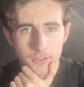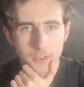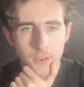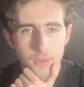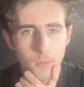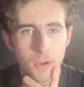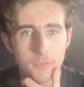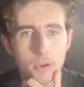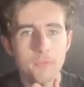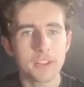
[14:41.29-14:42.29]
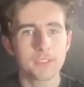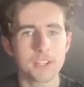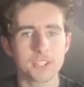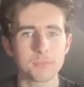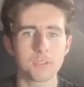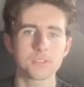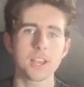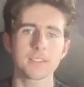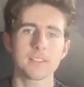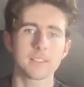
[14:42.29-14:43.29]
So, the Welcome Home Restoration
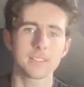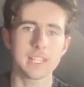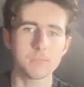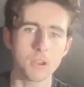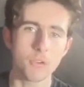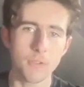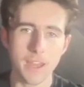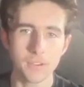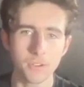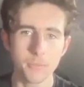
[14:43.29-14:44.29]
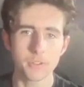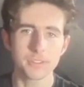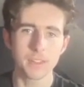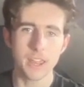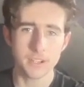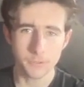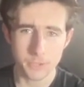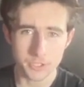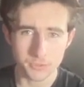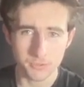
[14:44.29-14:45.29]
Project is a team of anonymous
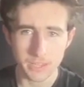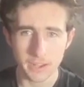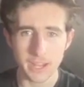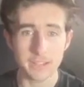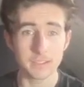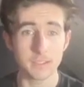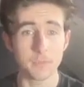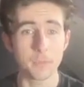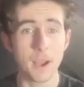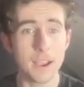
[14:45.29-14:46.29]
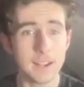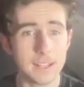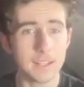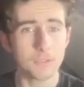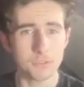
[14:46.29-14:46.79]
individuals dedicated to compiling,